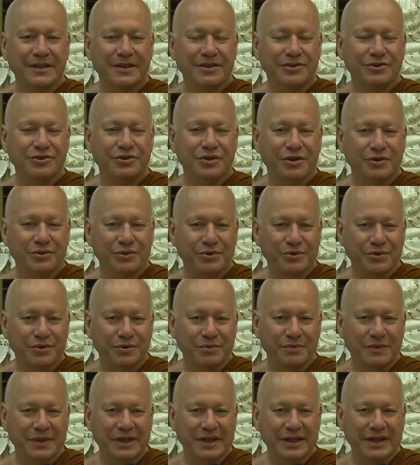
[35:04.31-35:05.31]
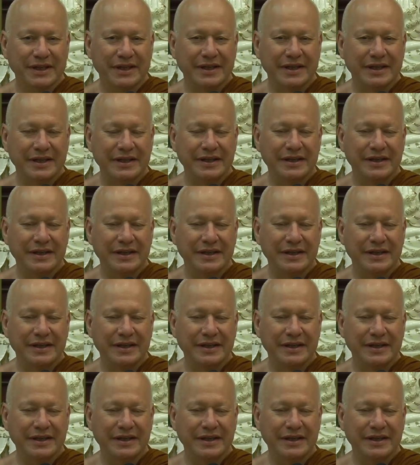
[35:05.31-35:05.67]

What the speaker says: show you the way.